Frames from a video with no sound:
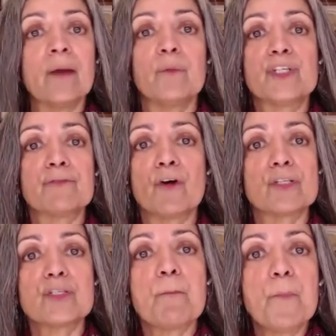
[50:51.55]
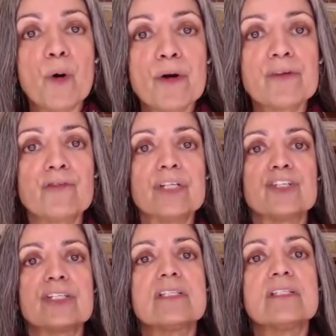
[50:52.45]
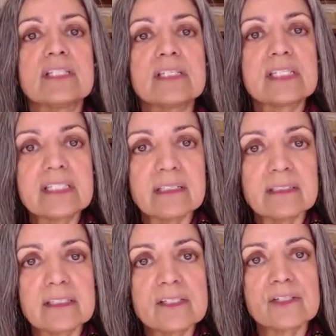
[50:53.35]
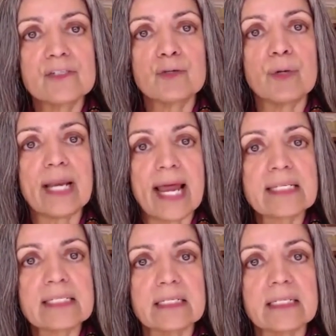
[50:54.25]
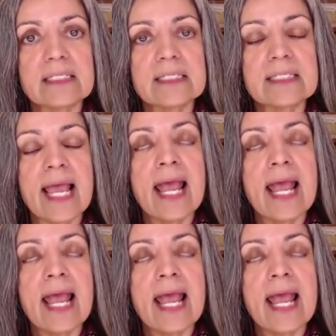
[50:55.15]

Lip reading: which of course poetry just distills to an essence.